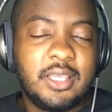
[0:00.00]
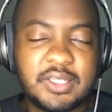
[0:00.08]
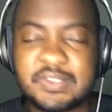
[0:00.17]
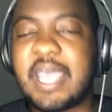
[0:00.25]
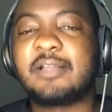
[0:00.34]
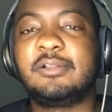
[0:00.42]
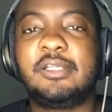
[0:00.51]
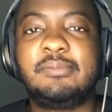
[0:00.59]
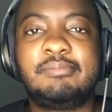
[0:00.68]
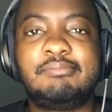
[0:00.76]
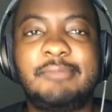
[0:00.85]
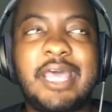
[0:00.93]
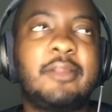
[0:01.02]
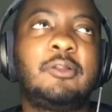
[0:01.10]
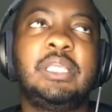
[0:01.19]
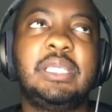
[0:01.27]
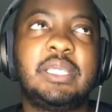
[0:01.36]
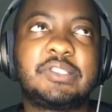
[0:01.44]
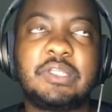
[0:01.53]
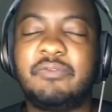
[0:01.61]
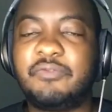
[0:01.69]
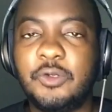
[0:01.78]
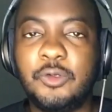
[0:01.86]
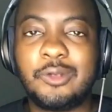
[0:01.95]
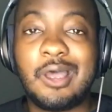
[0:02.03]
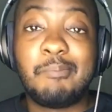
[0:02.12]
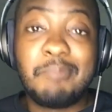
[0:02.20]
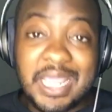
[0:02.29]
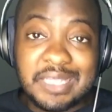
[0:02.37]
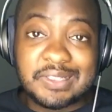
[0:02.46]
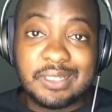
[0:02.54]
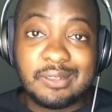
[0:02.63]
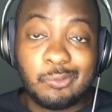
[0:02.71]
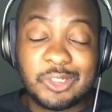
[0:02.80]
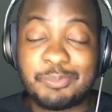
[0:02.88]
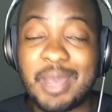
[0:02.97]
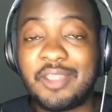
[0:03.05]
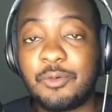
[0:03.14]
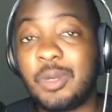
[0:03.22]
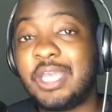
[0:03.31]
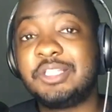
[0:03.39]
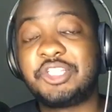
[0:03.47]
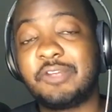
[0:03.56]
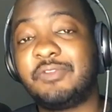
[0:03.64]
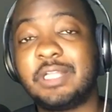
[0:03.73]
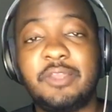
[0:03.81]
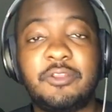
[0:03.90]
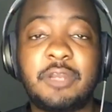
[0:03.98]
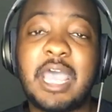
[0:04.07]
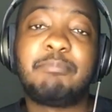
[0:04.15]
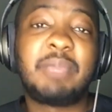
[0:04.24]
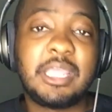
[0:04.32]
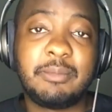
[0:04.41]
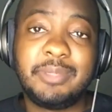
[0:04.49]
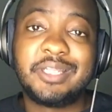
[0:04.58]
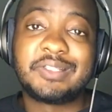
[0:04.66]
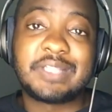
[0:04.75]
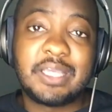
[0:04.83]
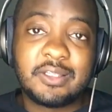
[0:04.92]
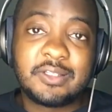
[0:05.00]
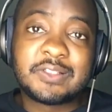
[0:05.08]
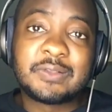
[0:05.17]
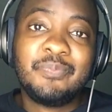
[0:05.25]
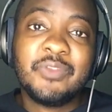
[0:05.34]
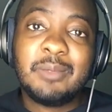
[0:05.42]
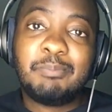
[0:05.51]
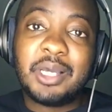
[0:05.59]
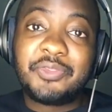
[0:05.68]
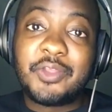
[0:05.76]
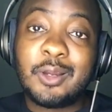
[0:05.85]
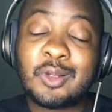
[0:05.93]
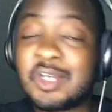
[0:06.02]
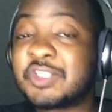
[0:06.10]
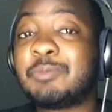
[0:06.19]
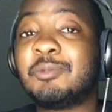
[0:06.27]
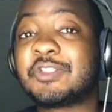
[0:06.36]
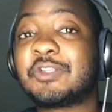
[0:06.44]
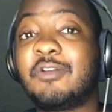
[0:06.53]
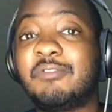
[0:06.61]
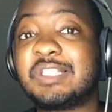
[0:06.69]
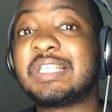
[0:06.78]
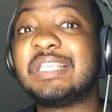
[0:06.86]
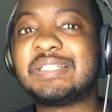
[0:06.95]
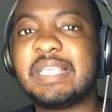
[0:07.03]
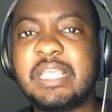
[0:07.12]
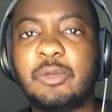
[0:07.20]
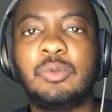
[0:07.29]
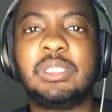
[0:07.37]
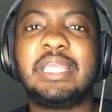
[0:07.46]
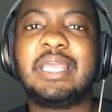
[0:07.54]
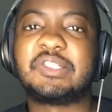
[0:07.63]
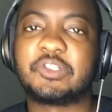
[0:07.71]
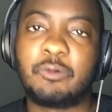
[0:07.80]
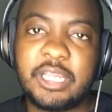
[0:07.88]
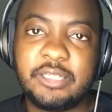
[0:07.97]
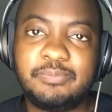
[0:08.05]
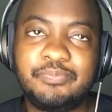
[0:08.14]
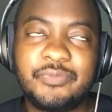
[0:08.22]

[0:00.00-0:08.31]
Exactly. Not only is their food amazing, which, by the way, Chick-fil-A, they're not paying me to say this, but their customer service is equally as great.